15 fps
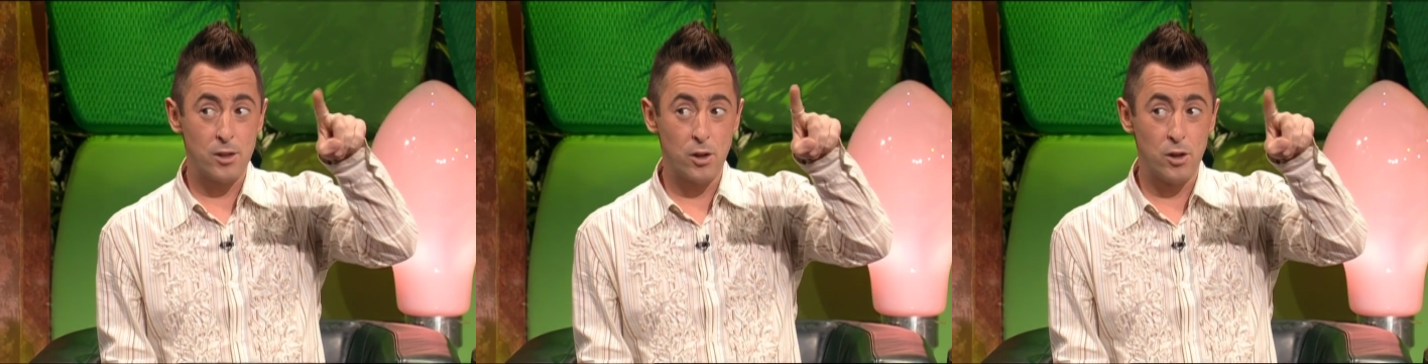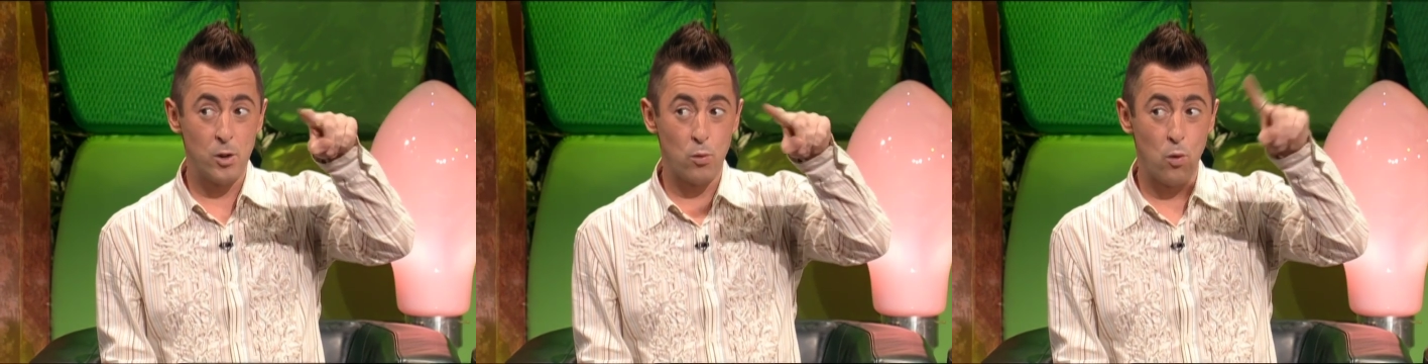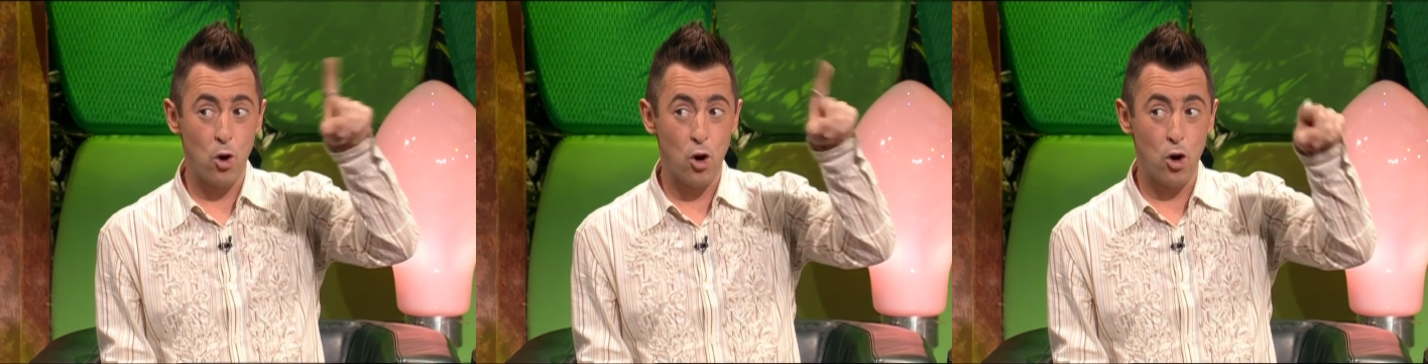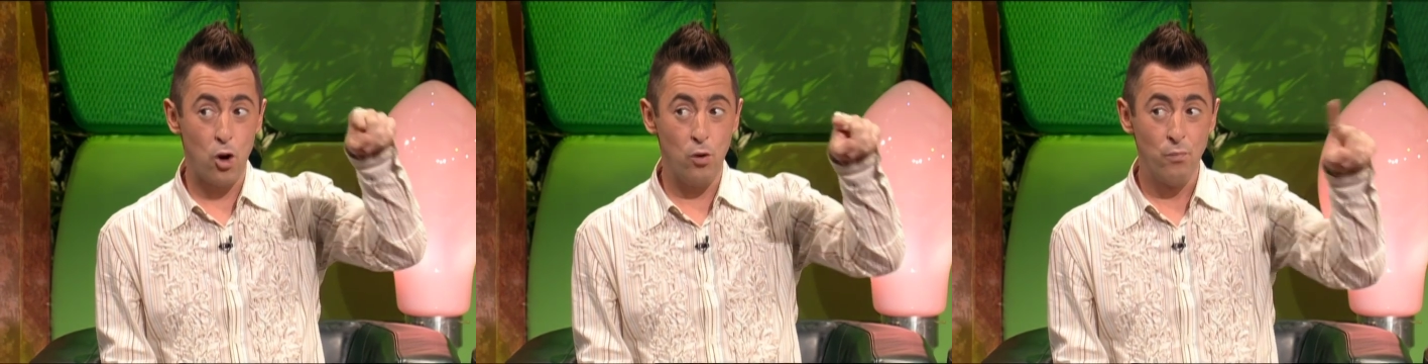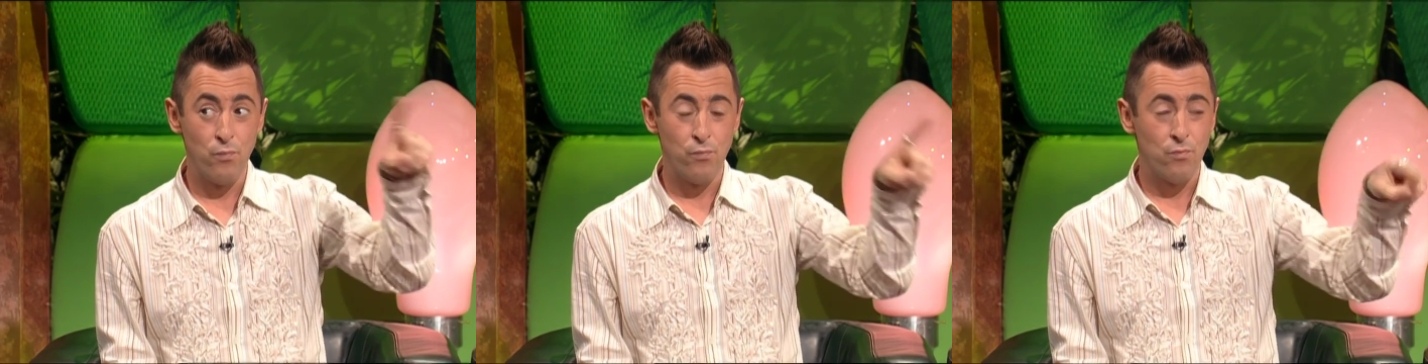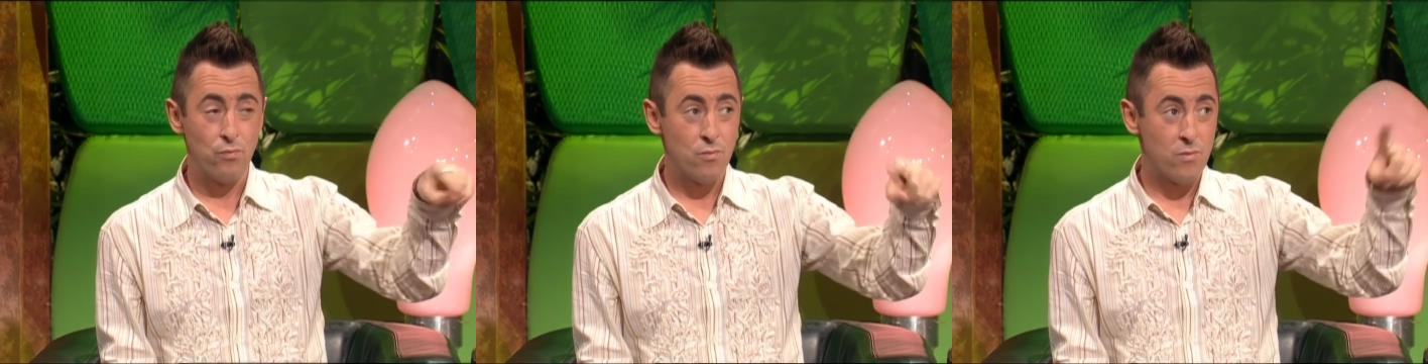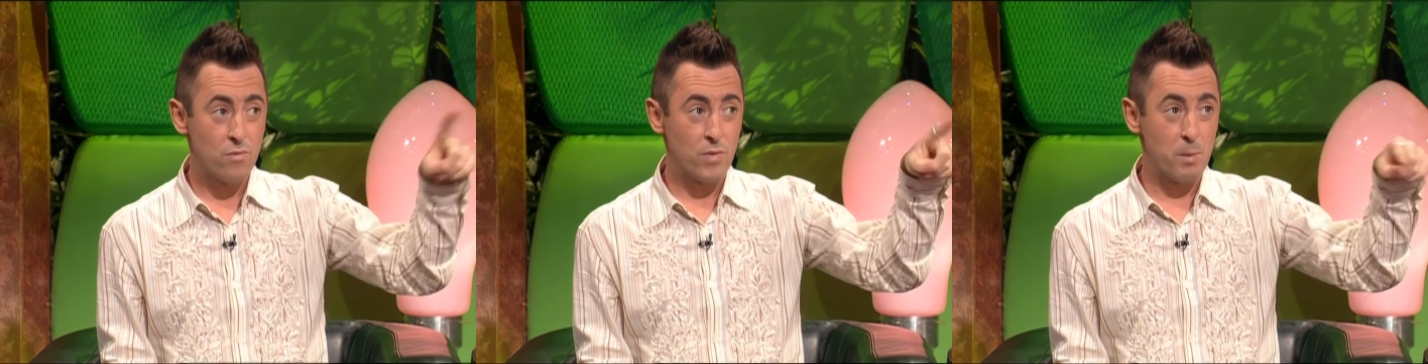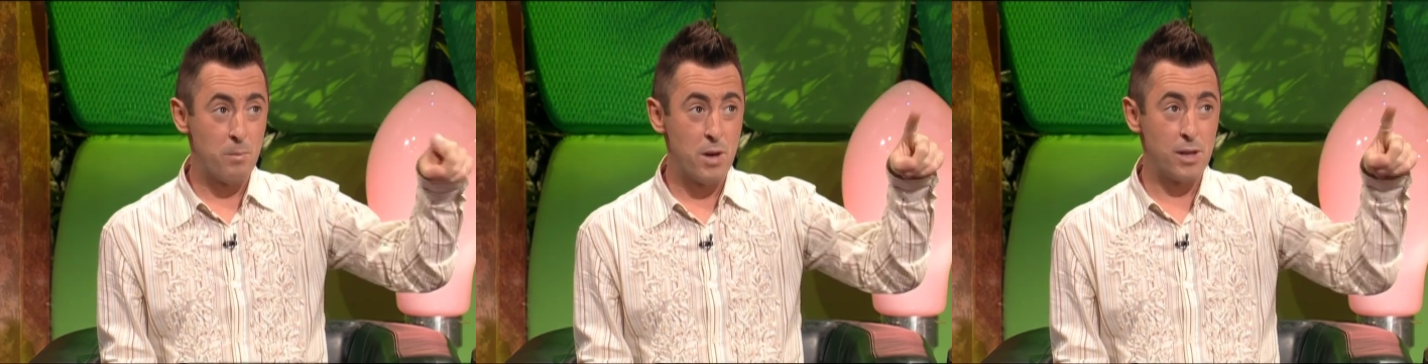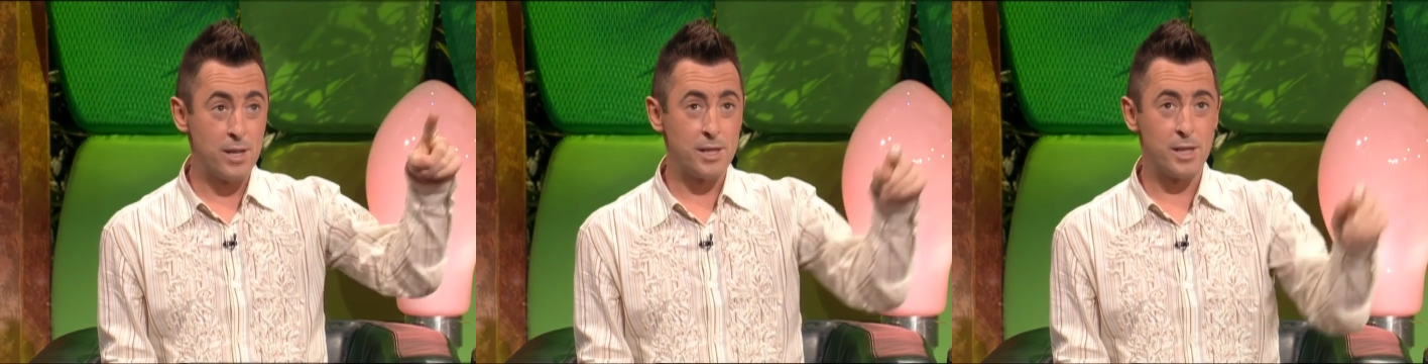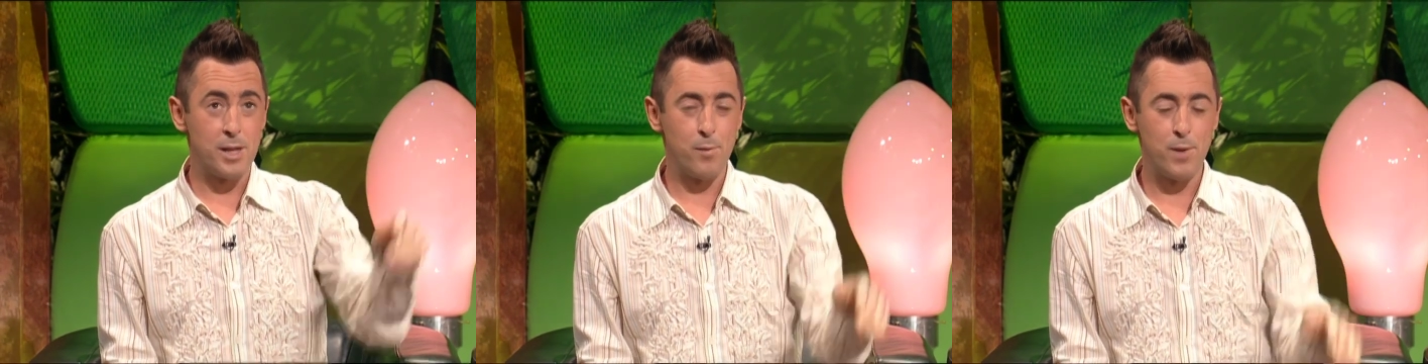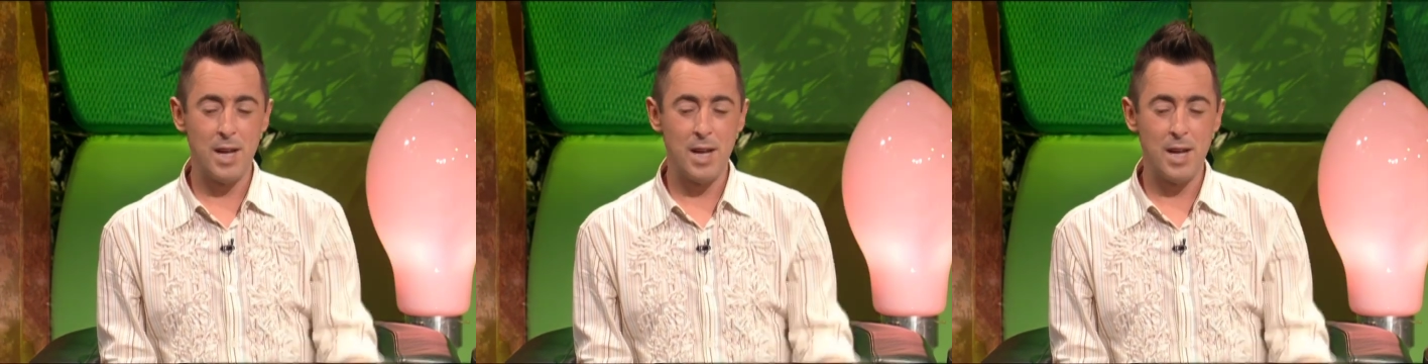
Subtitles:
on the wall, millions of them.